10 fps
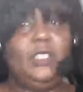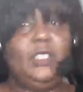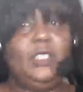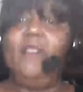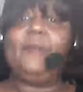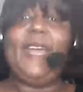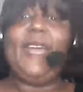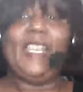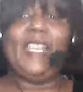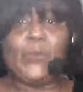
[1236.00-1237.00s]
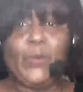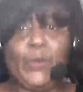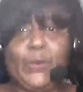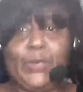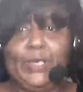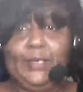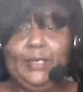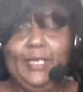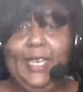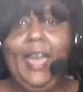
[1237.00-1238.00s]
have a password,
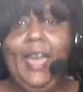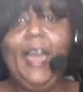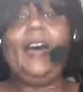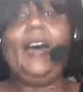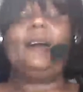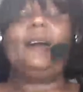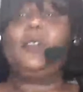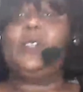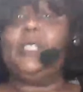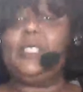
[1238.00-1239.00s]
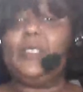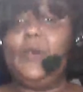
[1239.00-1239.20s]
I'm going